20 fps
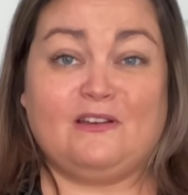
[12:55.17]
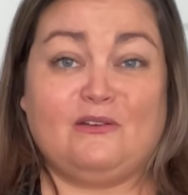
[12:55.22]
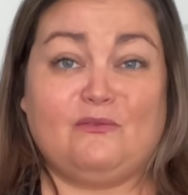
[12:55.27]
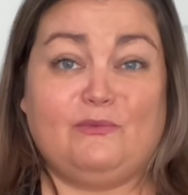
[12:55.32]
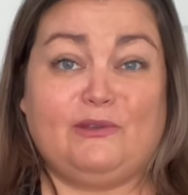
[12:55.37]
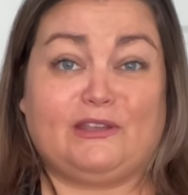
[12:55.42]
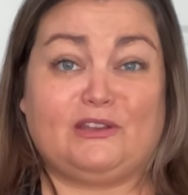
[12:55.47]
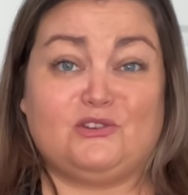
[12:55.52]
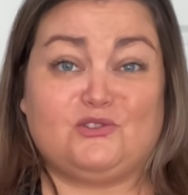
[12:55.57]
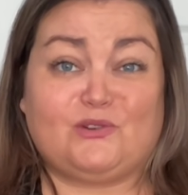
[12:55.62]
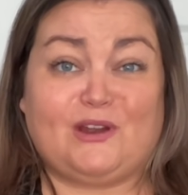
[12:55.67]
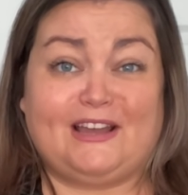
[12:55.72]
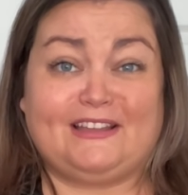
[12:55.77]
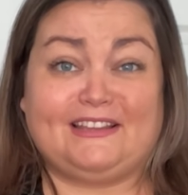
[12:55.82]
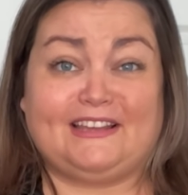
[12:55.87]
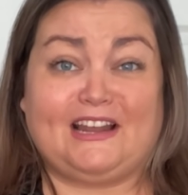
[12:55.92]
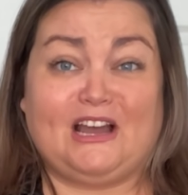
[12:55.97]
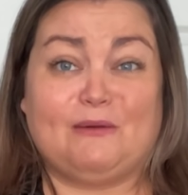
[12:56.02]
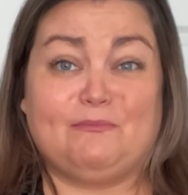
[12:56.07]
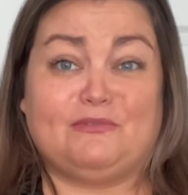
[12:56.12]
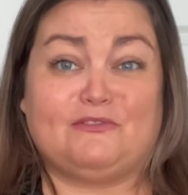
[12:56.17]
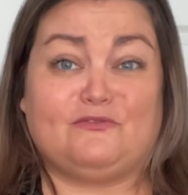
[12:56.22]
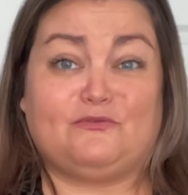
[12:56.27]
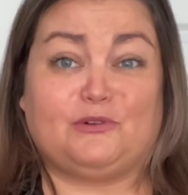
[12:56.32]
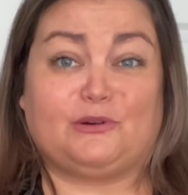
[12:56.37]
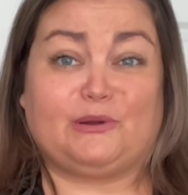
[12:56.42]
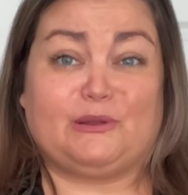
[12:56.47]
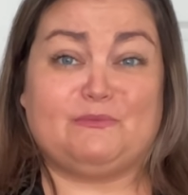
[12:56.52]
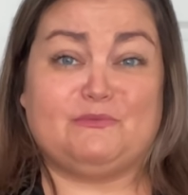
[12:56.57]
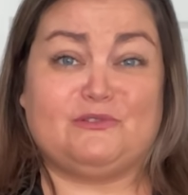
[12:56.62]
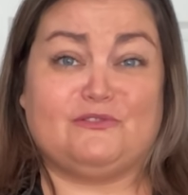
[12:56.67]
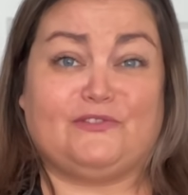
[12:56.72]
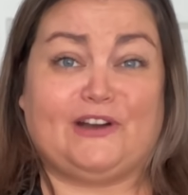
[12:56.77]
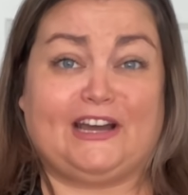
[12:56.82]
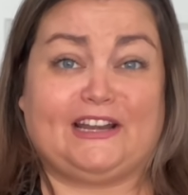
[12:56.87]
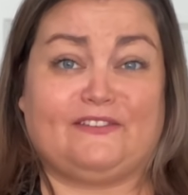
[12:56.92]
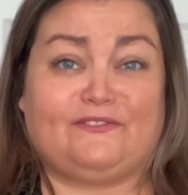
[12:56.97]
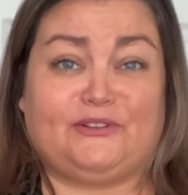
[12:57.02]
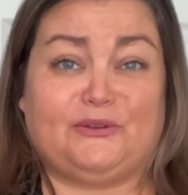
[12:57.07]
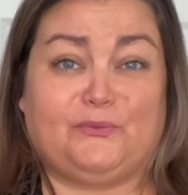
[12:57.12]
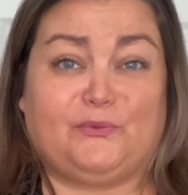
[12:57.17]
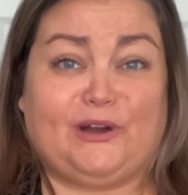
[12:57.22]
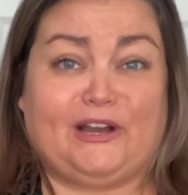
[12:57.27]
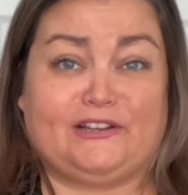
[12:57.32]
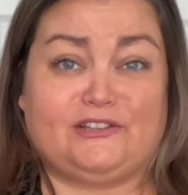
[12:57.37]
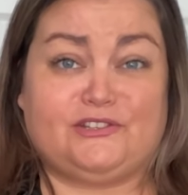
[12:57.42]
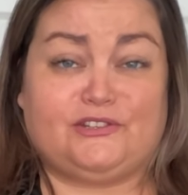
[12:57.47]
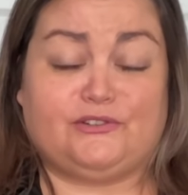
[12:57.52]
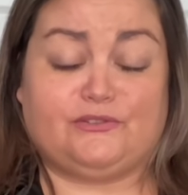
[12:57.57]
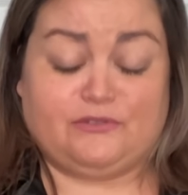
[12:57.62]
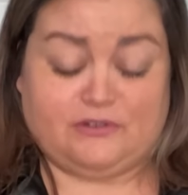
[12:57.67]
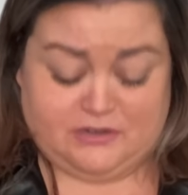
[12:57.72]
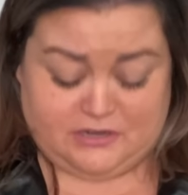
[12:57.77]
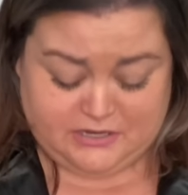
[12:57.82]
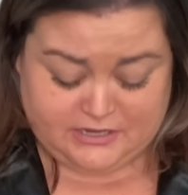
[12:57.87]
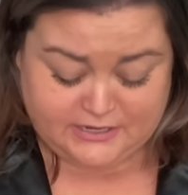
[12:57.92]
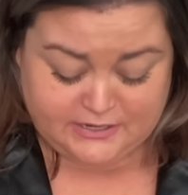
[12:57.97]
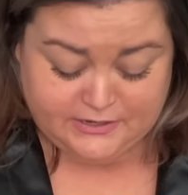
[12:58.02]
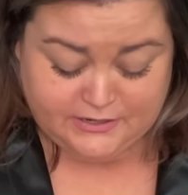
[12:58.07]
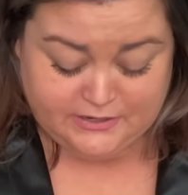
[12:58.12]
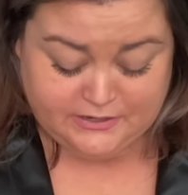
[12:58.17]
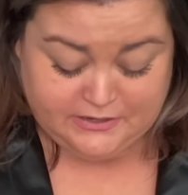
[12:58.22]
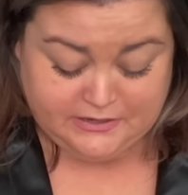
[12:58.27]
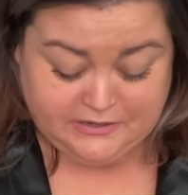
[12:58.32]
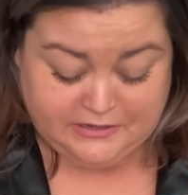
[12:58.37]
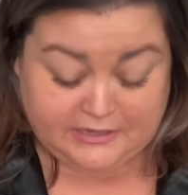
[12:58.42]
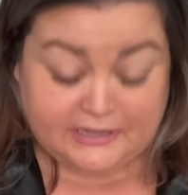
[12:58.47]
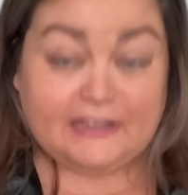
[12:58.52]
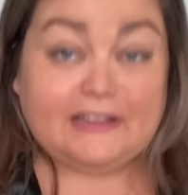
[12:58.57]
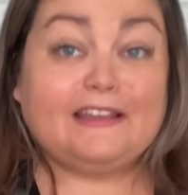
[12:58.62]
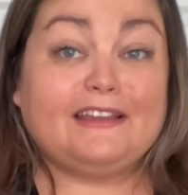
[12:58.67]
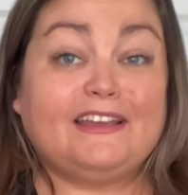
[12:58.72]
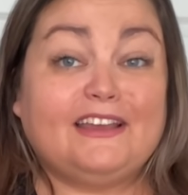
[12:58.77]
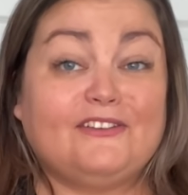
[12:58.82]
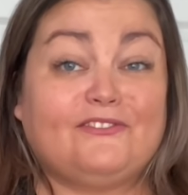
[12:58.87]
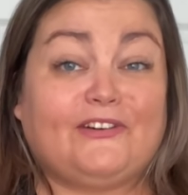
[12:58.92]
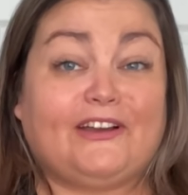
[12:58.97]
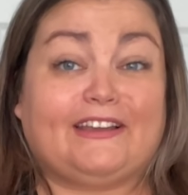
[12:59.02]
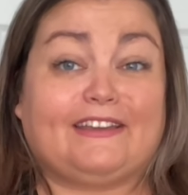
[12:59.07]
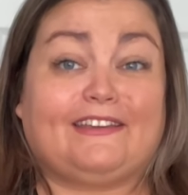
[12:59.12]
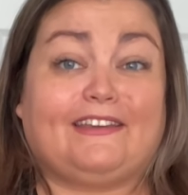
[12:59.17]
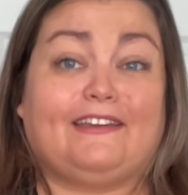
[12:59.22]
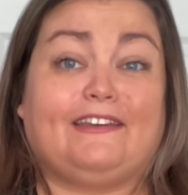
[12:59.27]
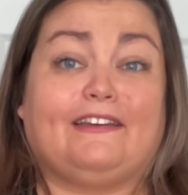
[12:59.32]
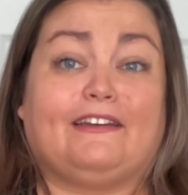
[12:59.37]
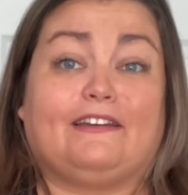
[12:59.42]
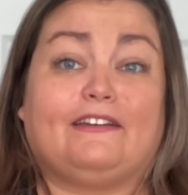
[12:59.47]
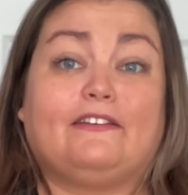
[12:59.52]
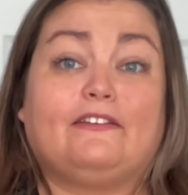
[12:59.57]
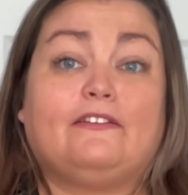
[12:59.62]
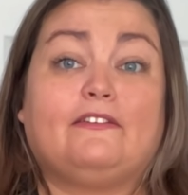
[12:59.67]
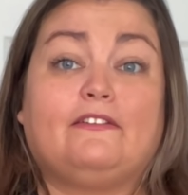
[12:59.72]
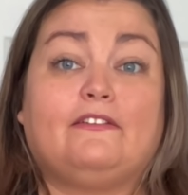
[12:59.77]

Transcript: we can try that out before we move on if you want to. If I can.